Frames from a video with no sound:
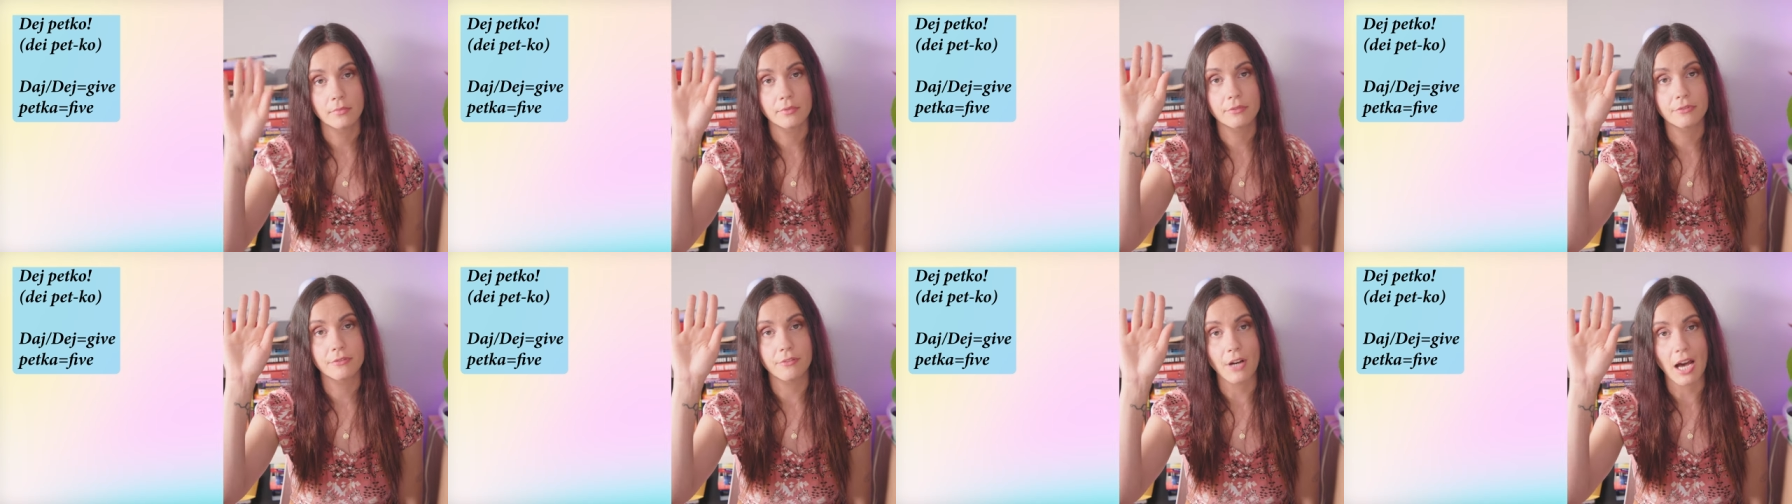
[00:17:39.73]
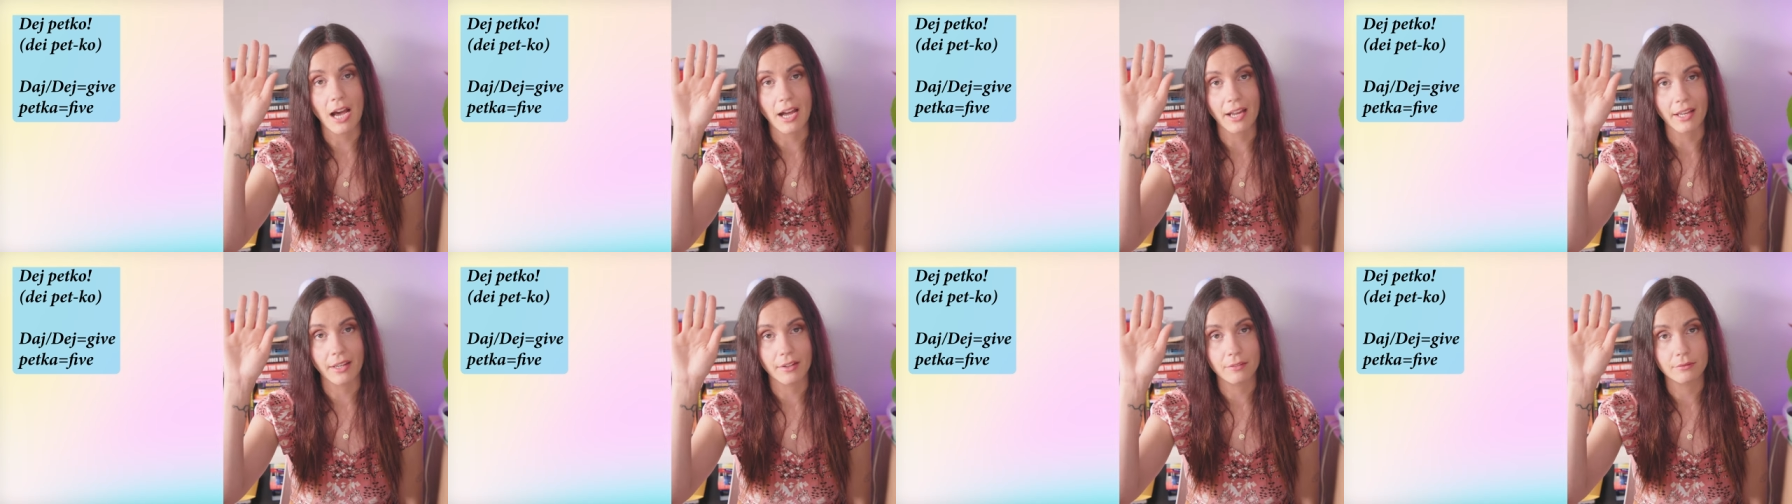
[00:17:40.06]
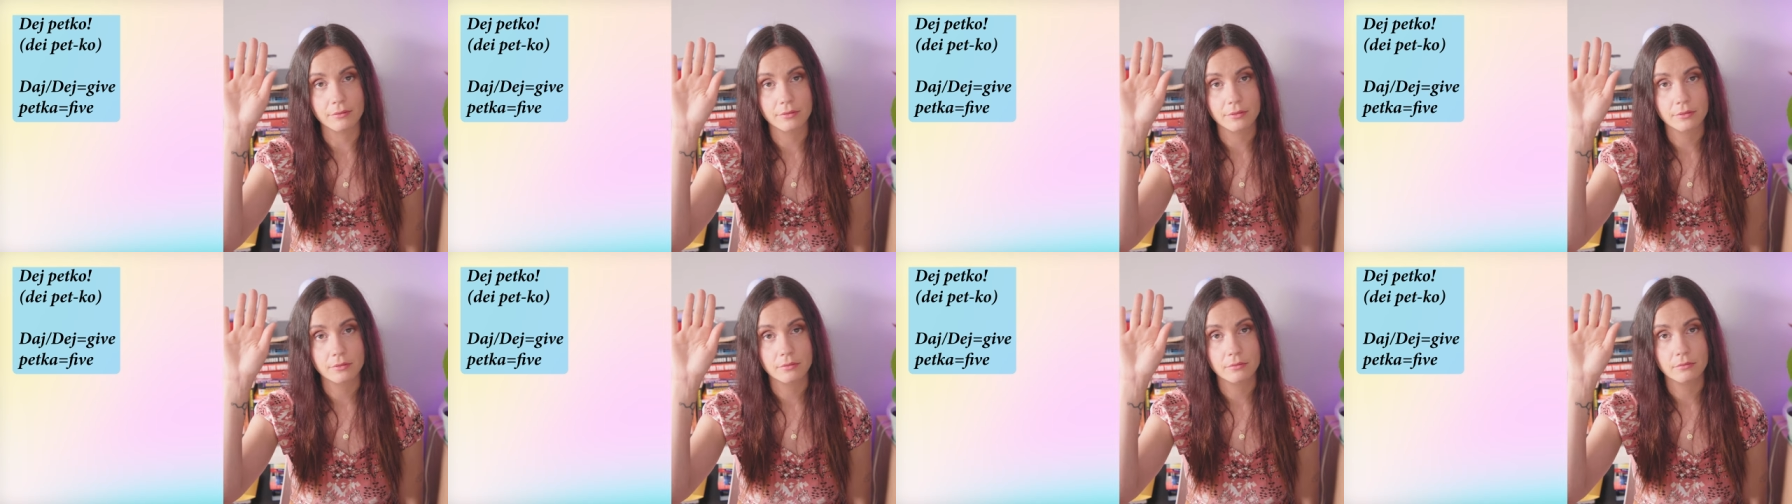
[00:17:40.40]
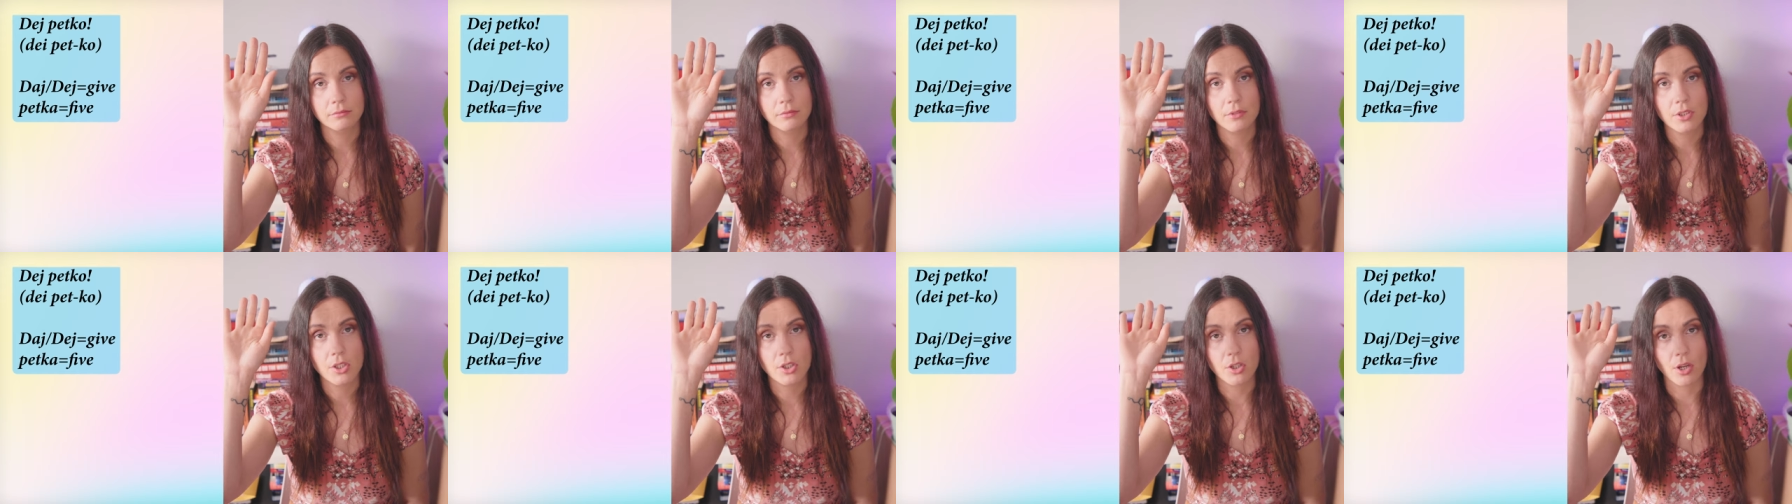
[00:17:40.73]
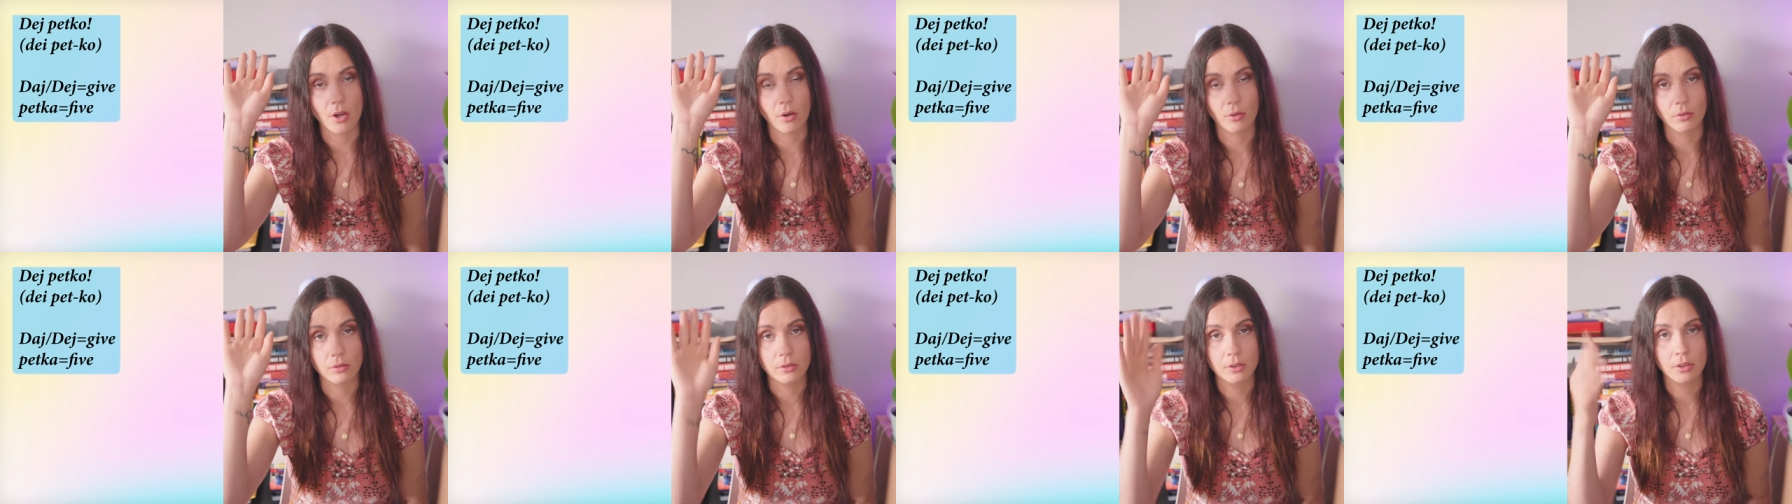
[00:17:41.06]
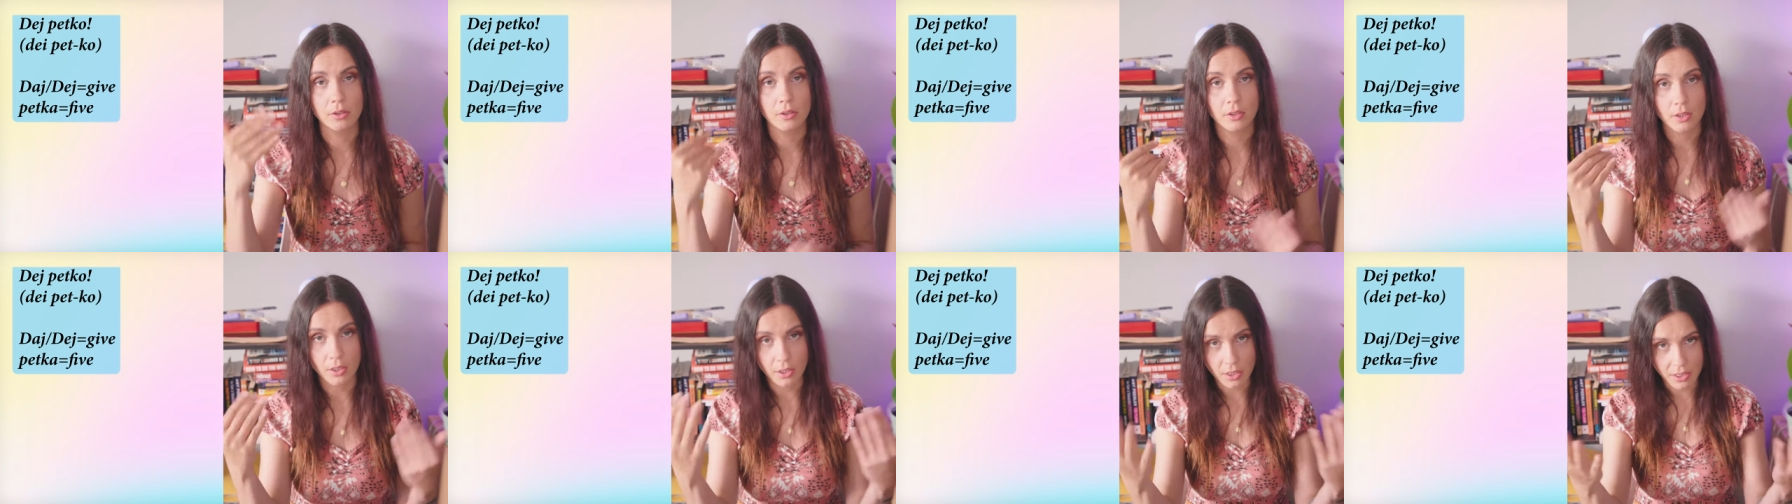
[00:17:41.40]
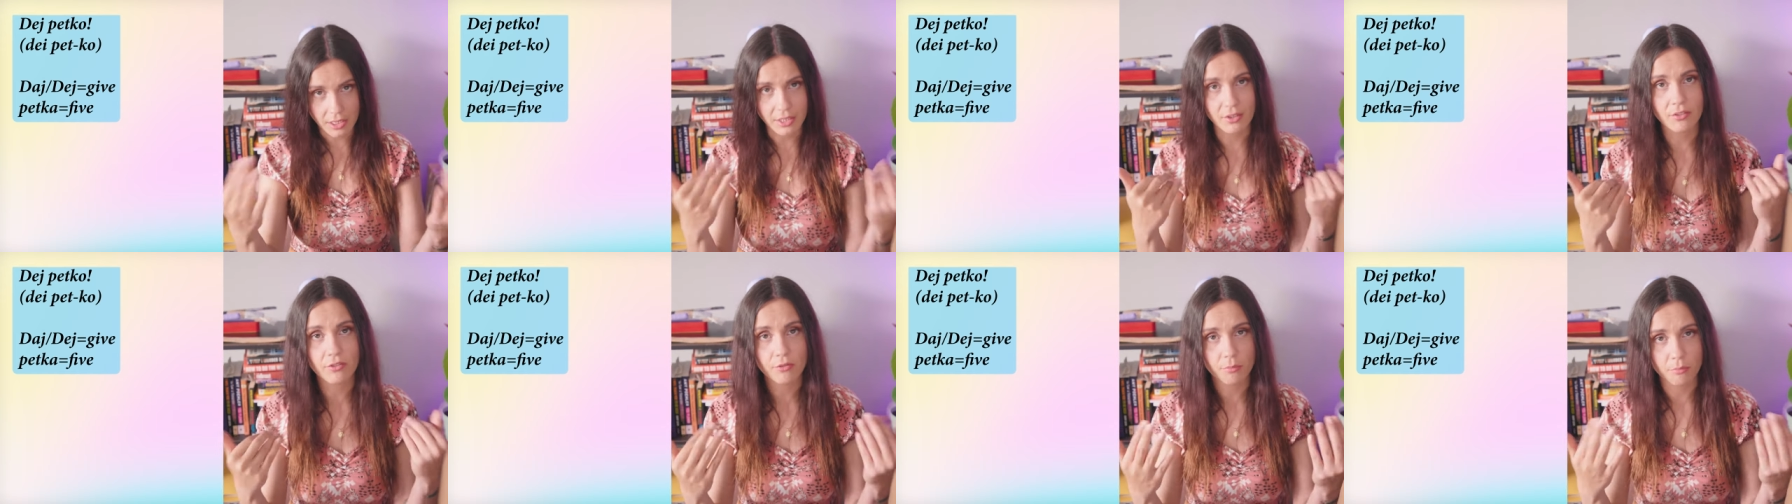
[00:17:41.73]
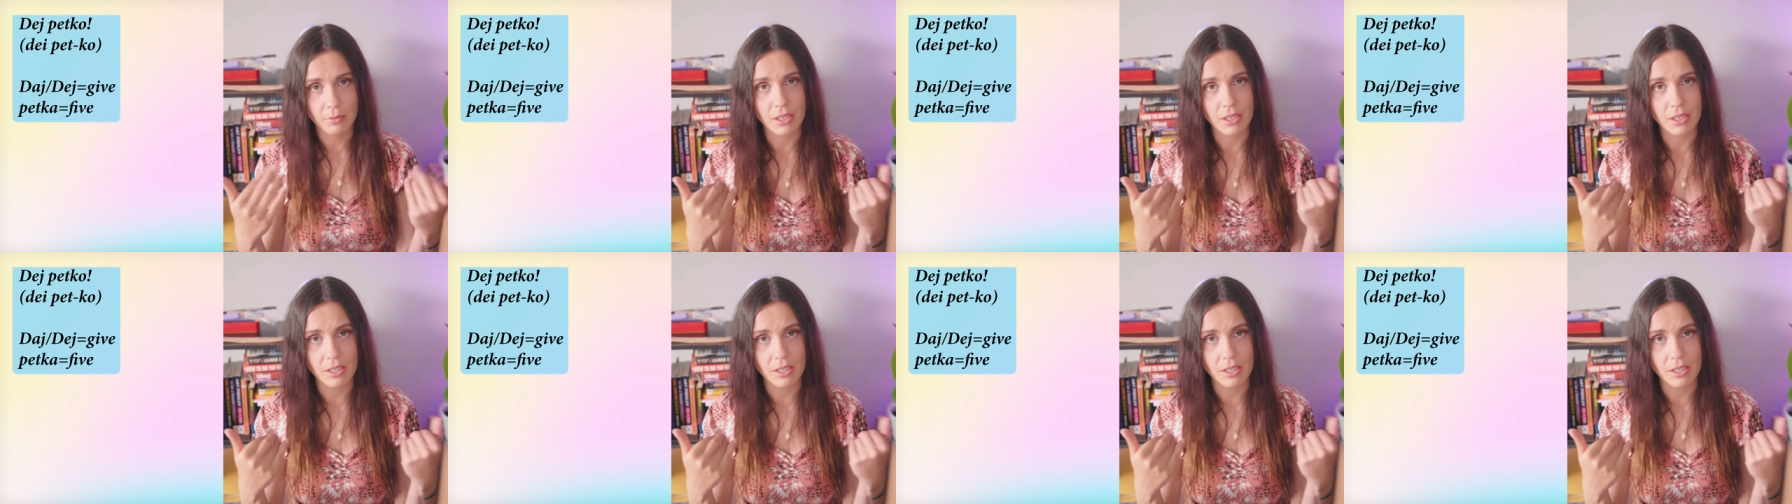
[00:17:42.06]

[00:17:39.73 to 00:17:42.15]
Five. So give